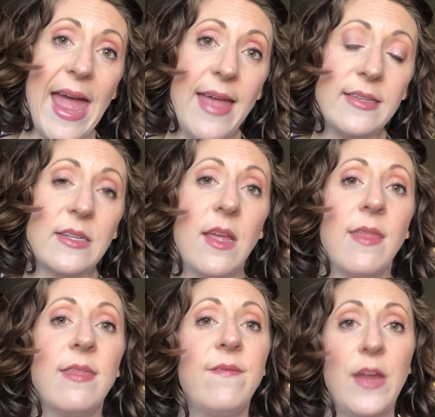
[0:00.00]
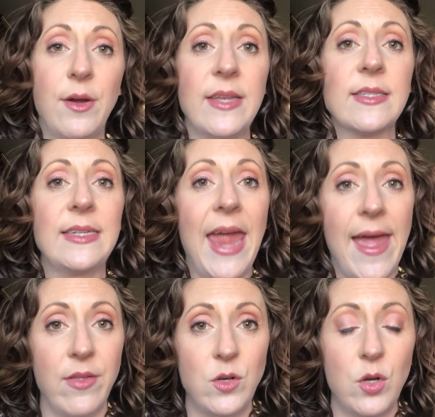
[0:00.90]
at the various
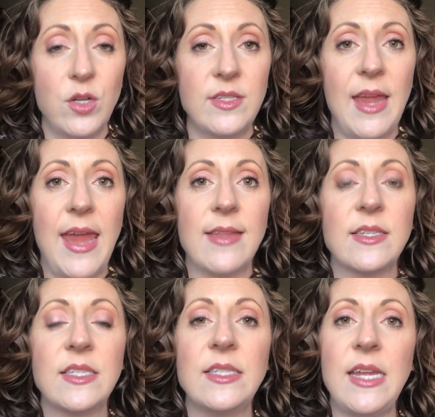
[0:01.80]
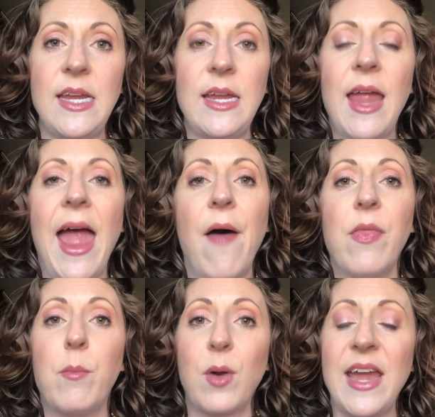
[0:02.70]
calendars and see how
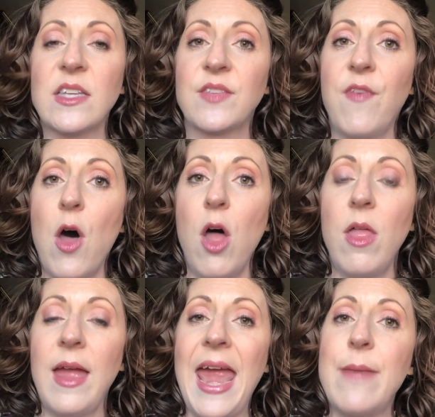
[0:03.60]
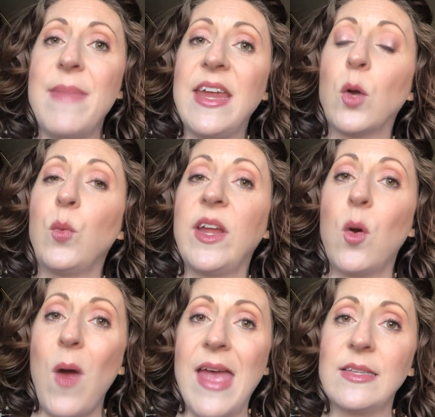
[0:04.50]
the breaks fall and make a
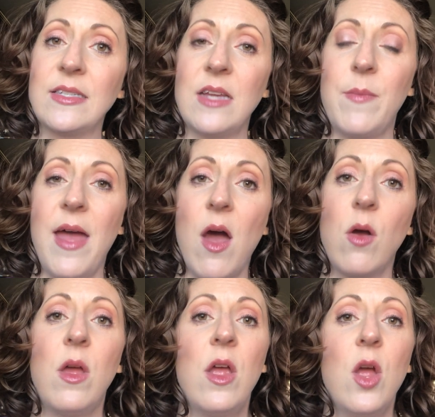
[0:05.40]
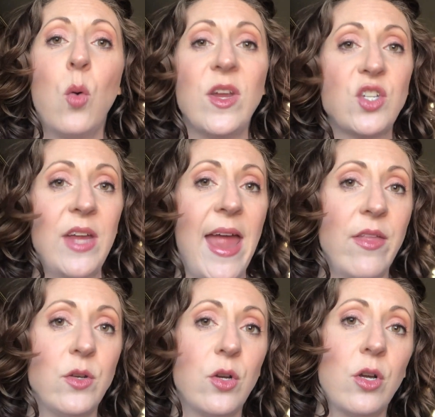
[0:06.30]
request about which
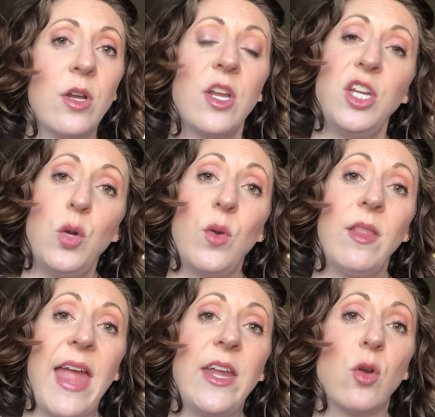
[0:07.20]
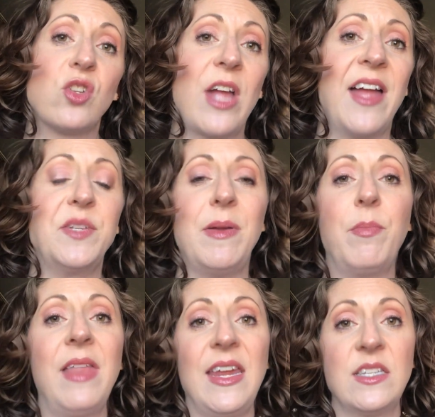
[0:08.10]
calendar you would like your child to be
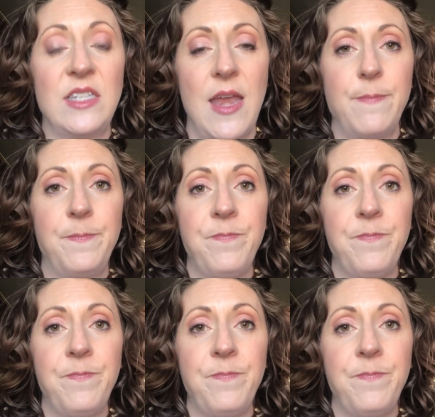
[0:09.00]
placed in.